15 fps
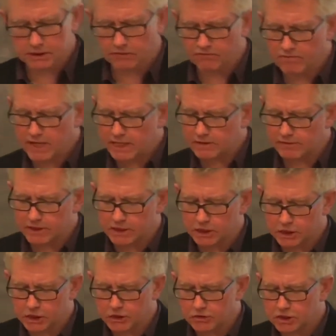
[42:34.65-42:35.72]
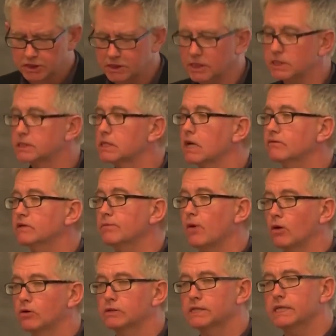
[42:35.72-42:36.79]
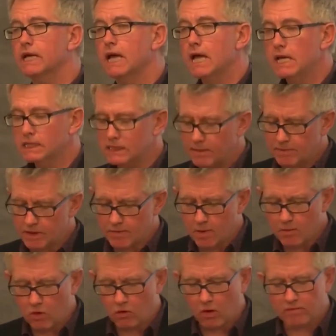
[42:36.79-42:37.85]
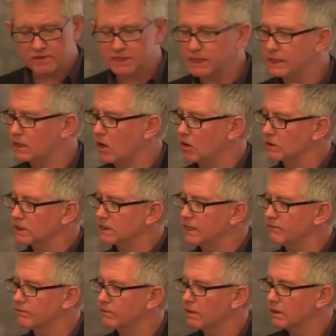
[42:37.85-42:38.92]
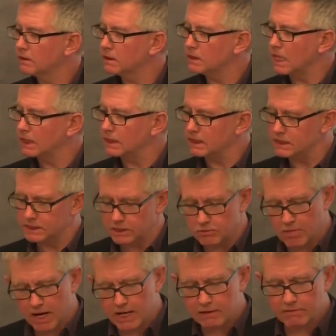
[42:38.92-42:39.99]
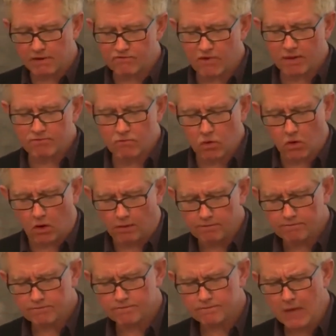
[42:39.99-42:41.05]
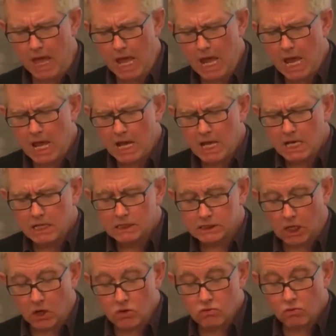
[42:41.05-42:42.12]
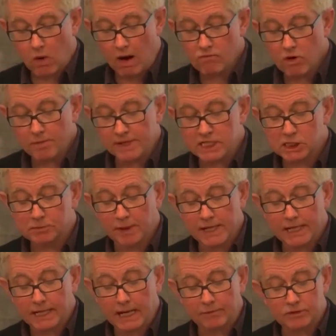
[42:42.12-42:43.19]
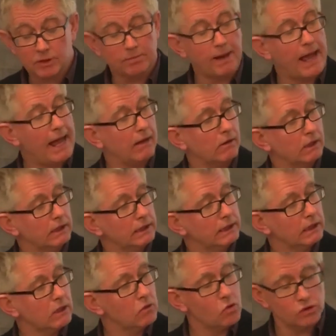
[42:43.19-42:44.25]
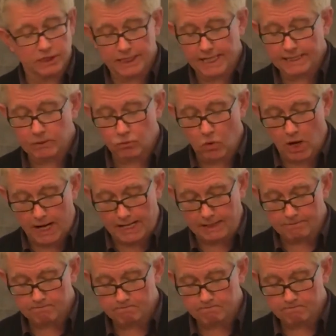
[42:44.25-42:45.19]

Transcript: of media institutions that serve democracy. Some of them are more obviously cognitive than others. You may invent more. So one will be speaking up to power in a coordinated way,